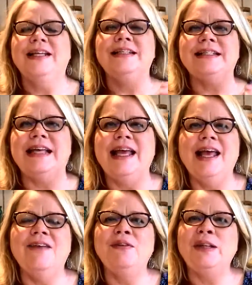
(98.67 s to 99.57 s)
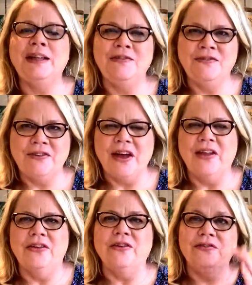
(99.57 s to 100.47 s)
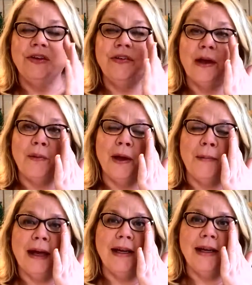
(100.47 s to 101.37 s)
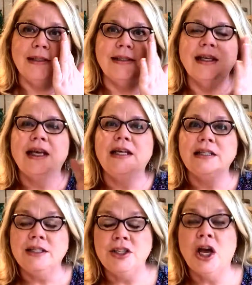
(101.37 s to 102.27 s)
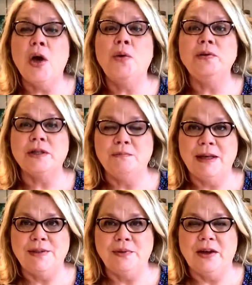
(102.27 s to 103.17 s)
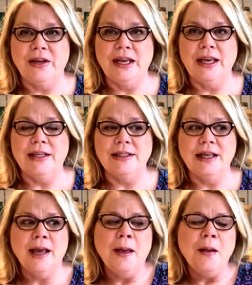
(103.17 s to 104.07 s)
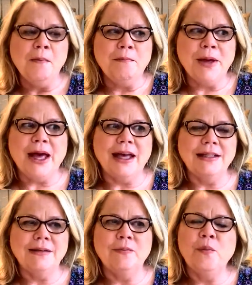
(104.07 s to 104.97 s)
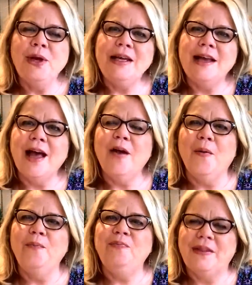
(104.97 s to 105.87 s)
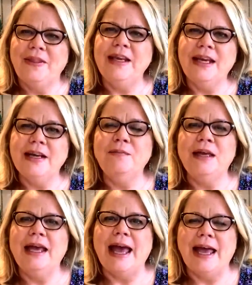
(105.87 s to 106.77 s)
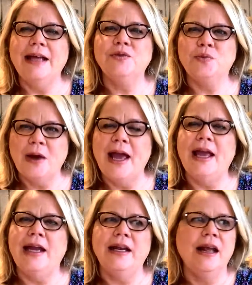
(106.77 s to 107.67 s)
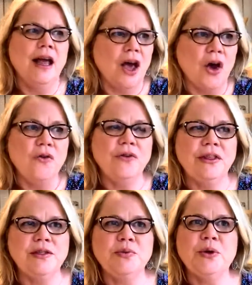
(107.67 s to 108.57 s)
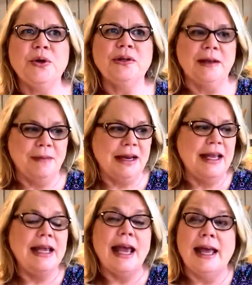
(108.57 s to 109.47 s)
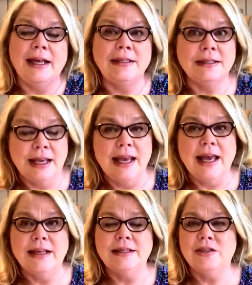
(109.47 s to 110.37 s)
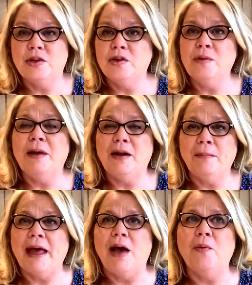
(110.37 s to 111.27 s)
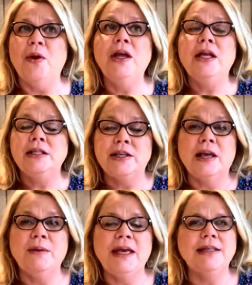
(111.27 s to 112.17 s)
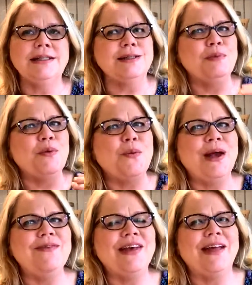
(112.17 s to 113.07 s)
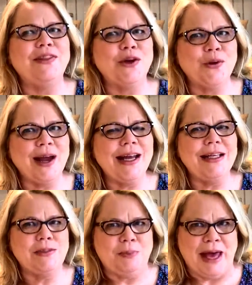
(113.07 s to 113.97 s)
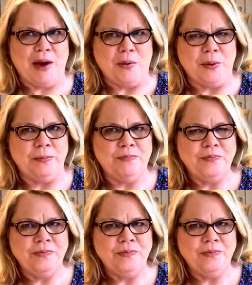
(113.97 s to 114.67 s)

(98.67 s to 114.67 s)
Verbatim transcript: does the Heavenly Father feel that way about us? Don't mess with our kids. But we know that the enemy has reign over this world. I mean, he has a certain amount of power to come against us, but we've got the greatest power.